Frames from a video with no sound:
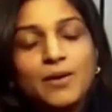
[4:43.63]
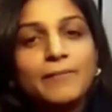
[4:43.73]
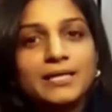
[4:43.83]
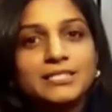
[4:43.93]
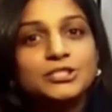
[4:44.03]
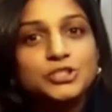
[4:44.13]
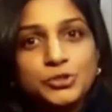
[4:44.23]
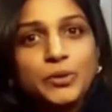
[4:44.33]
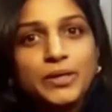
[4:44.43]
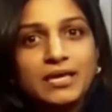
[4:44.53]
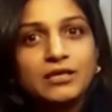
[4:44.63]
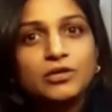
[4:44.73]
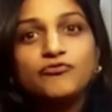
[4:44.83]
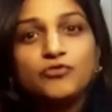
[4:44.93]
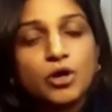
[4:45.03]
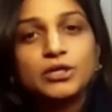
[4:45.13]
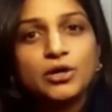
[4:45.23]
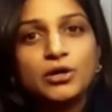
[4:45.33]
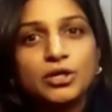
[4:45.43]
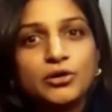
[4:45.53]
But truly,
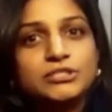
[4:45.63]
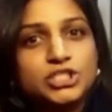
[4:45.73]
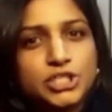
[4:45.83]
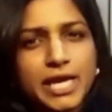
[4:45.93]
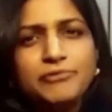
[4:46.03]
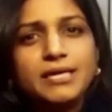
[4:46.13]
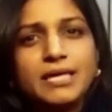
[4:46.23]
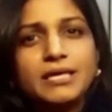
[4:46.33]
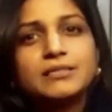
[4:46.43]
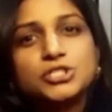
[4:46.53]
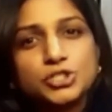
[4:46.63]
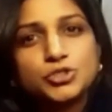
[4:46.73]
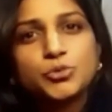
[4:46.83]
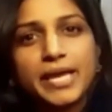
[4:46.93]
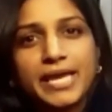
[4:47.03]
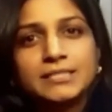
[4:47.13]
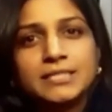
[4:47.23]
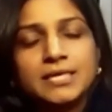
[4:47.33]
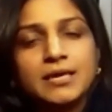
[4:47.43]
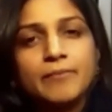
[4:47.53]
you're generally
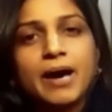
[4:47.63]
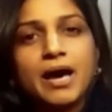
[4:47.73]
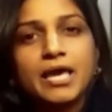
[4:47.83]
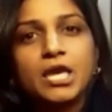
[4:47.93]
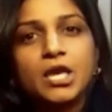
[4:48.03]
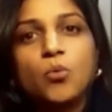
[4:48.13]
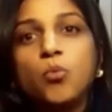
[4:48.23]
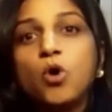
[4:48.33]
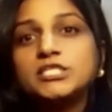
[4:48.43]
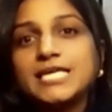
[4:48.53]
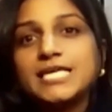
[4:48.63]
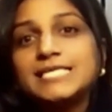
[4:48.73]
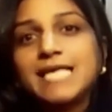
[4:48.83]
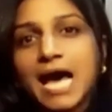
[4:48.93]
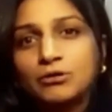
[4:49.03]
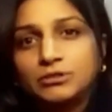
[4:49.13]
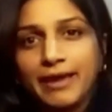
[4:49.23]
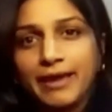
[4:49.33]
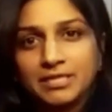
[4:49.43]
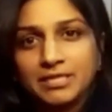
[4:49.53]
constrained by what is
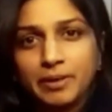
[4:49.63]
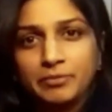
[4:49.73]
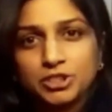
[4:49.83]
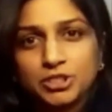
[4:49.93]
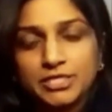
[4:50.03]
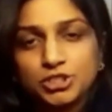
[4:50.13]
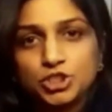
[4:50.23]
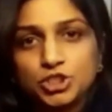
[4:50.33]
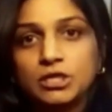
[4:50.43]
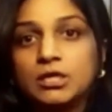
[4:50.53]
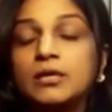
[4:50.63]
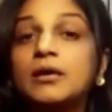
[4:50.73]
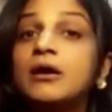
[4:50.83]
out there in the published literature.